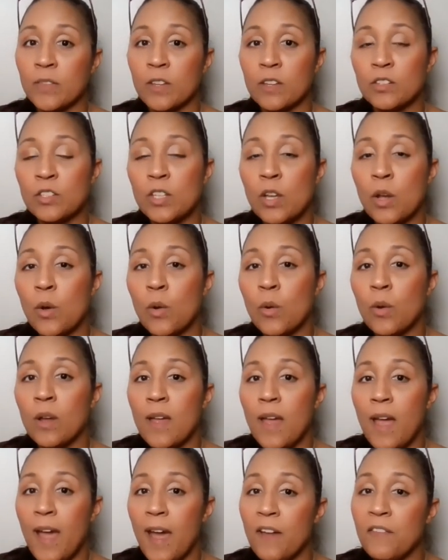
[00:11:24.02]
So
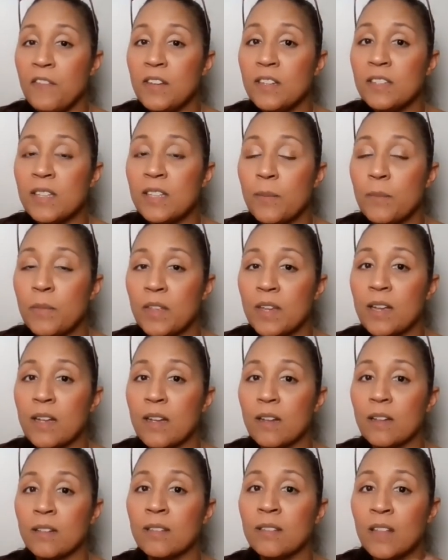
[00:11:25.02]
having
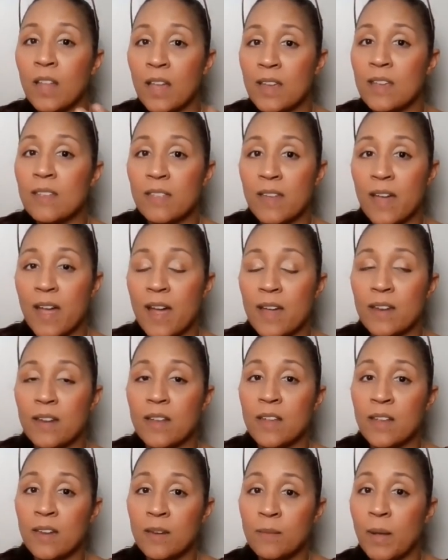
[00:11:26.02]
something like that
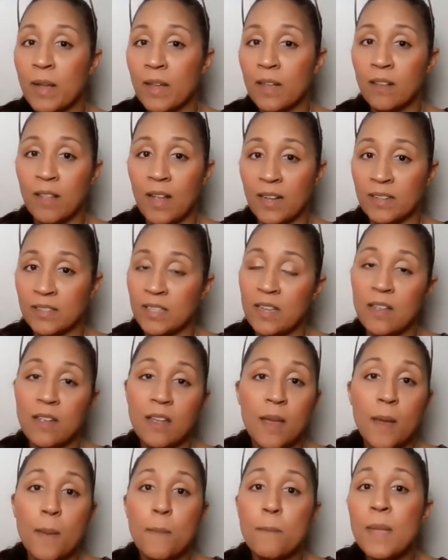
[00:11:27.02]
in my closet
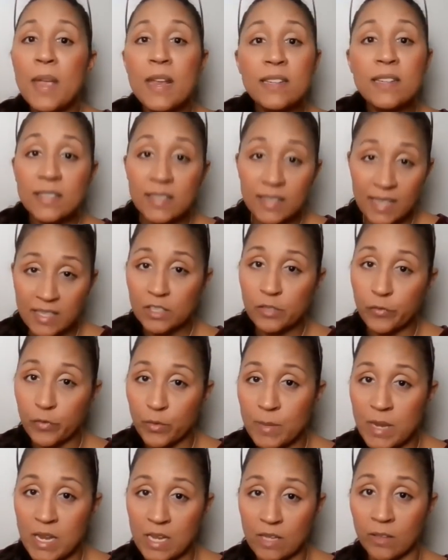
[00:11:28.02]
makes sense
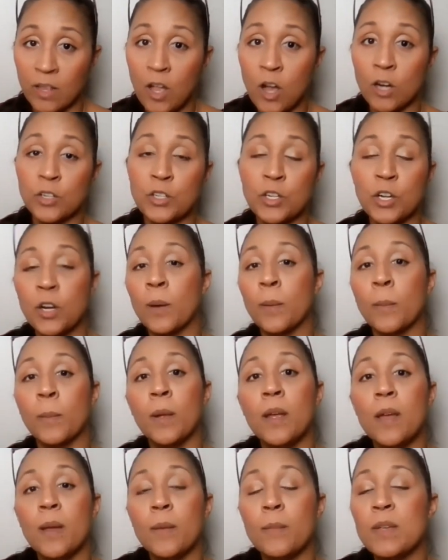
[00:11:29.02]
for me long term
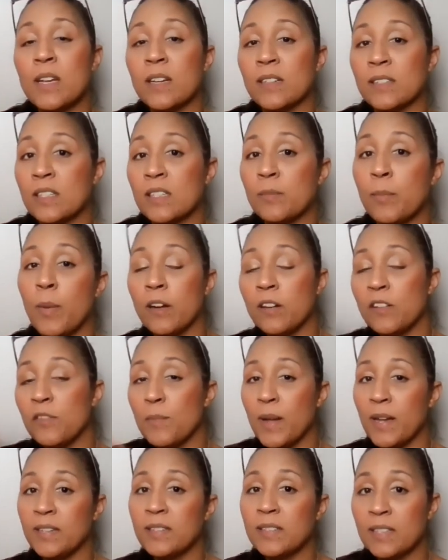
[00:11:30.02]
because it's part of
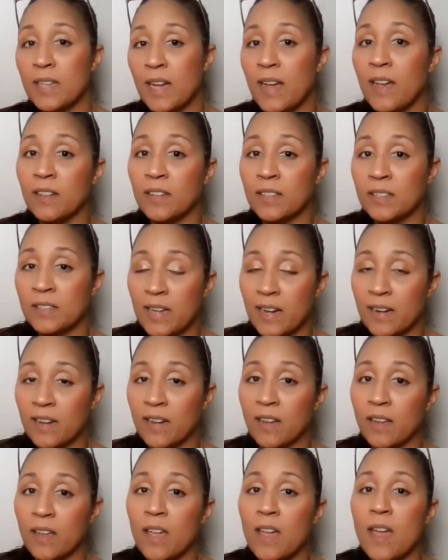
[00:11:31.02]
my style
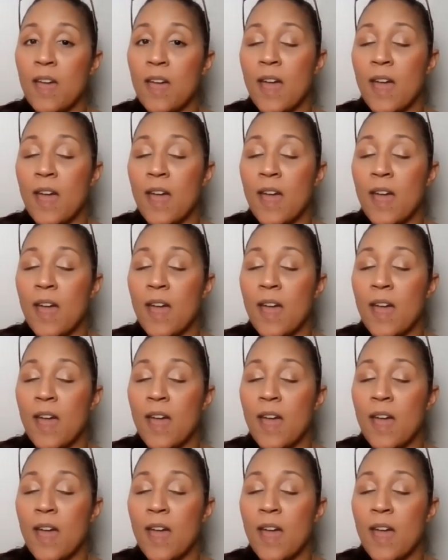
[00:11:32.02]
aesthetic.